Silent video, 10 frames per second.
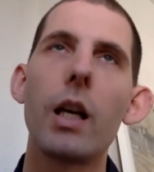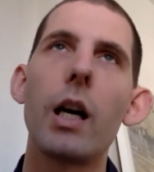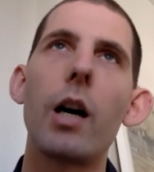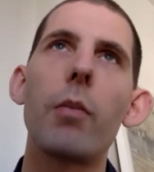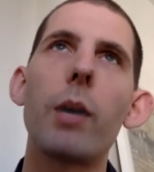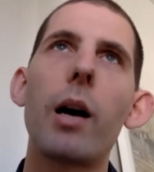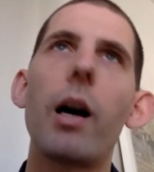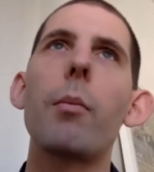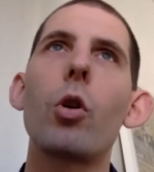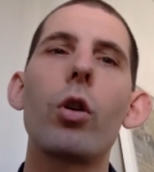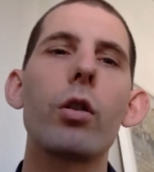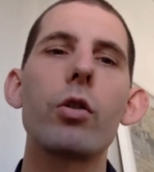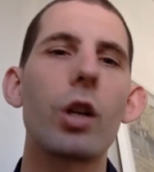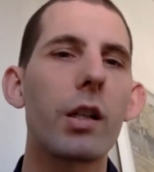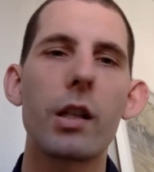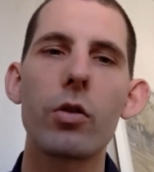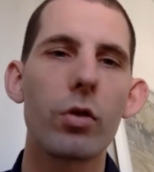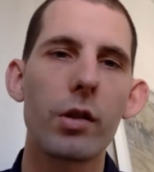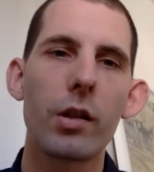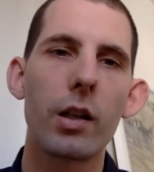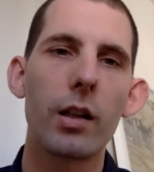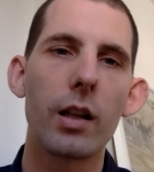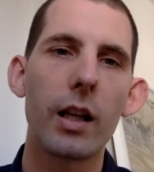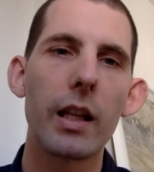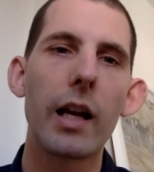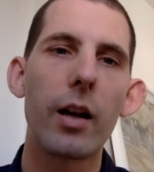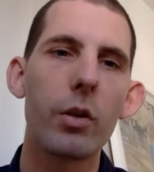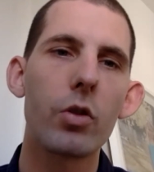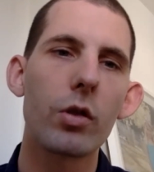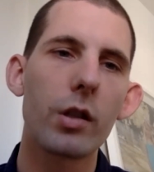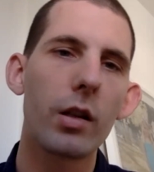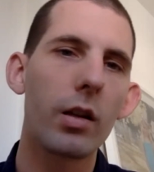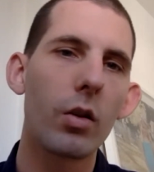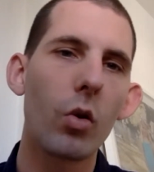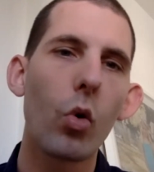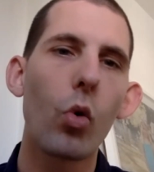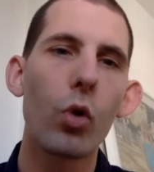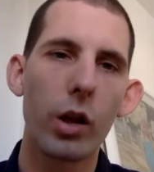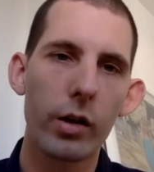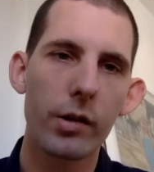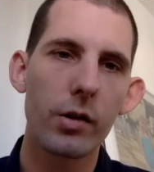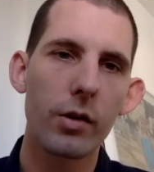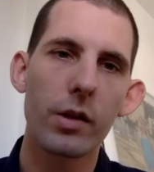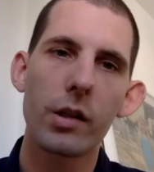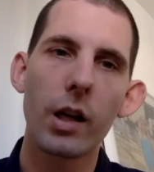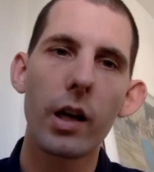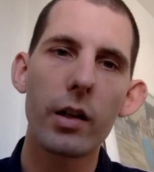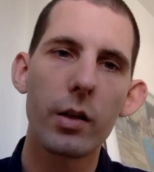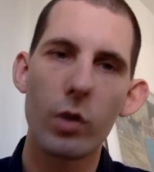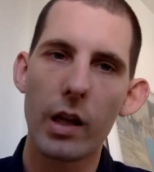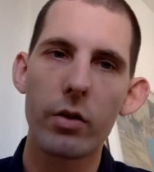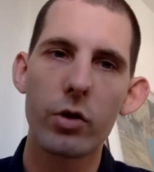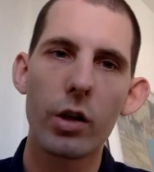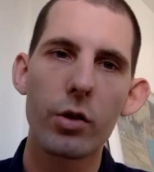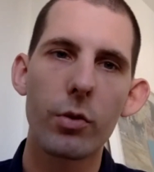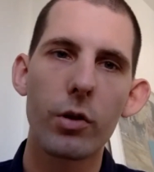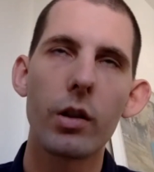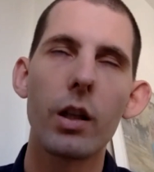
I'm not just interested in that. I'm interested in all classes of society without judgment.